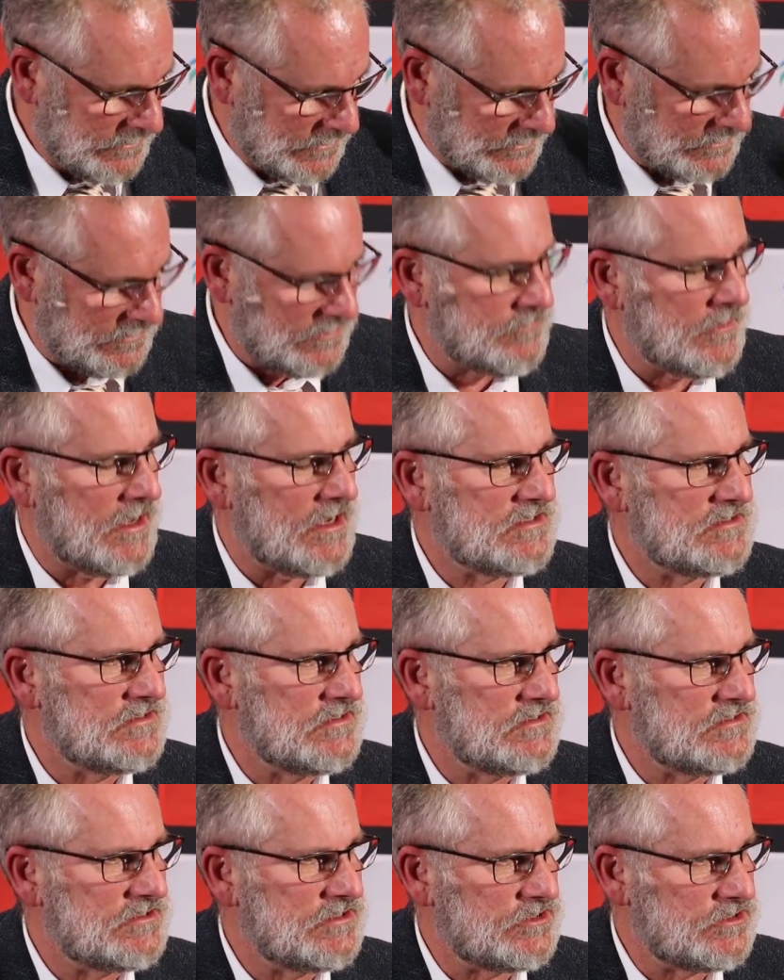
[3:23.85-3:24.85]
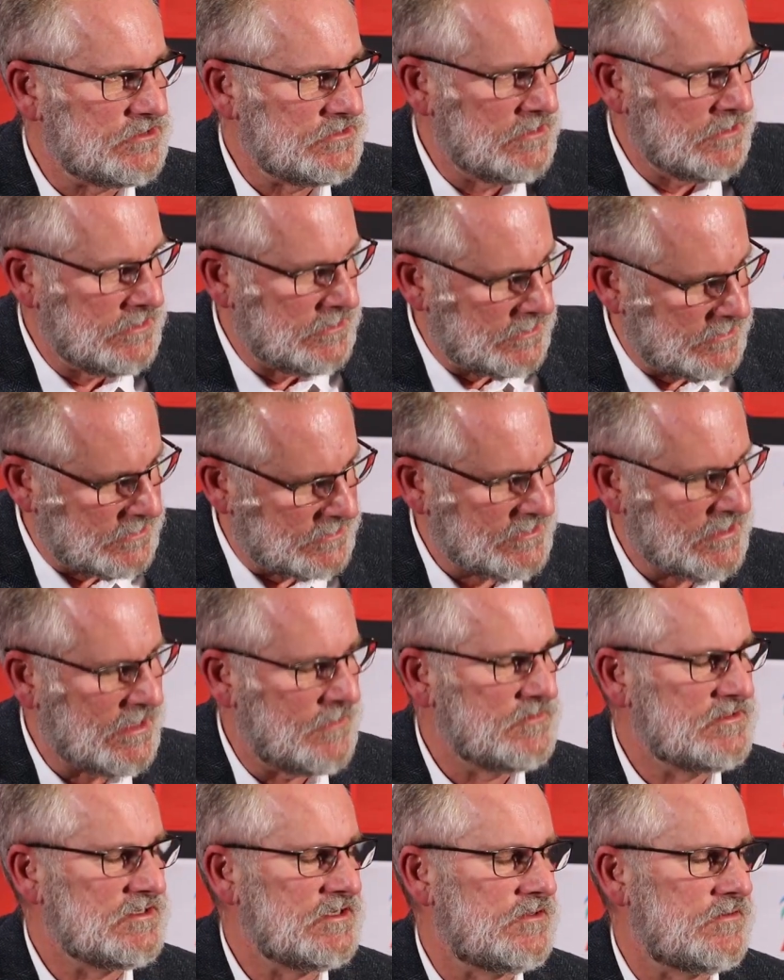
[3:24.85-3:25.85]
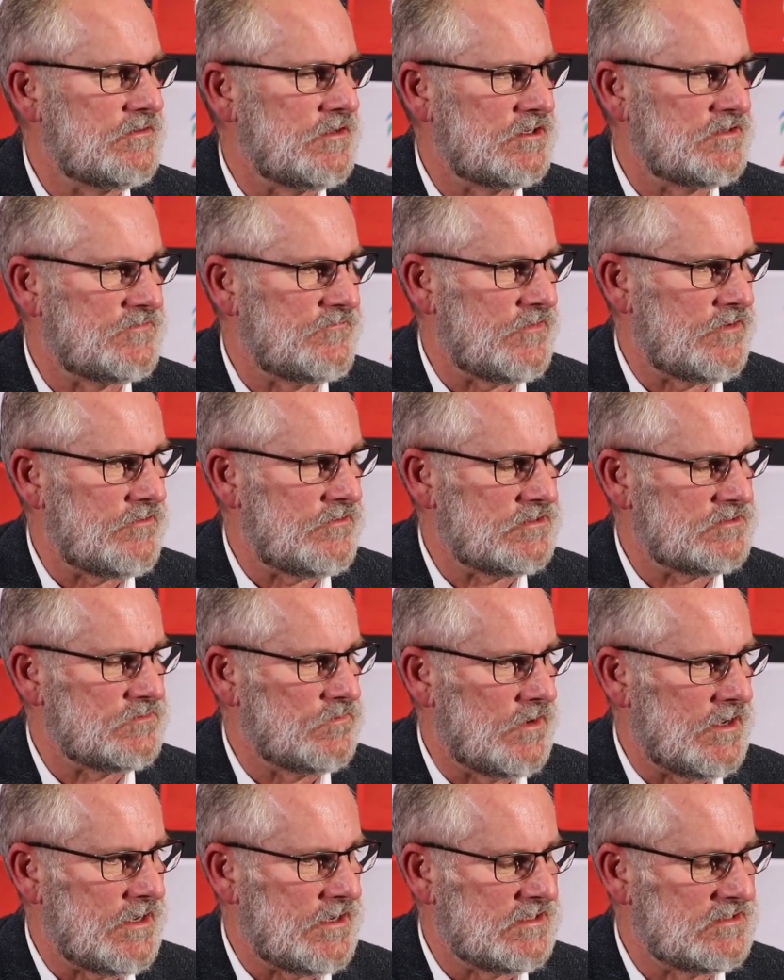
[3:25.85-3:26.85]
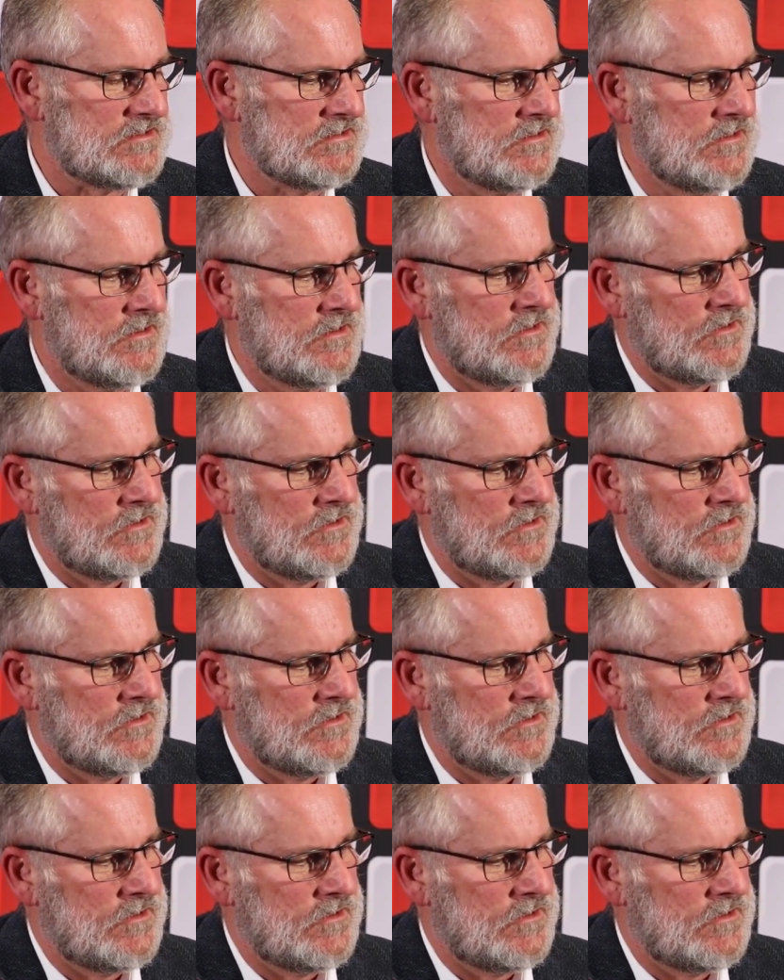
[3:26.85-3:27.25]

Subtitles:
and he makes the decision, and it comes in those various ways.